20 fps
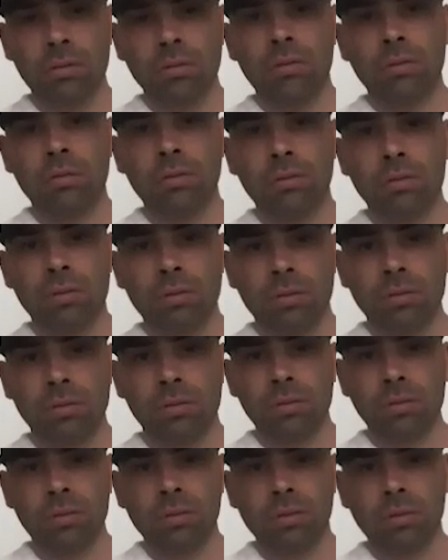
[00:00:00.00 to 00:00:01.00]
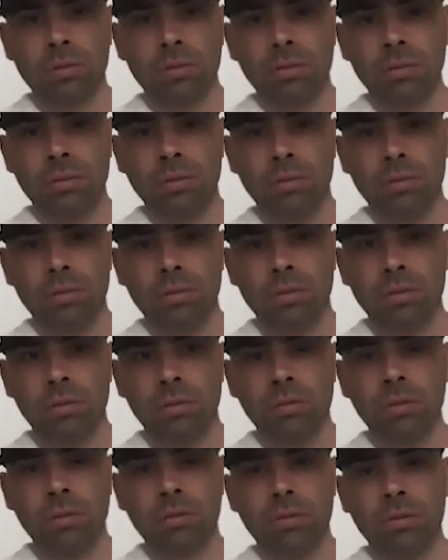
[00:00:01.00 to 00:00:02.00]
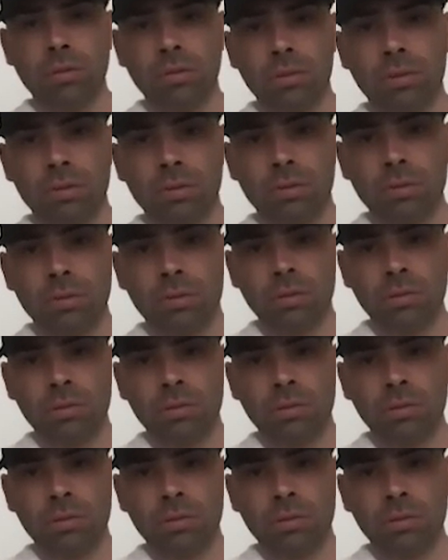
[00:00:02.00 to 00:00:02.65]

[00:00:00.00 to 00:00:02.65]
(silent)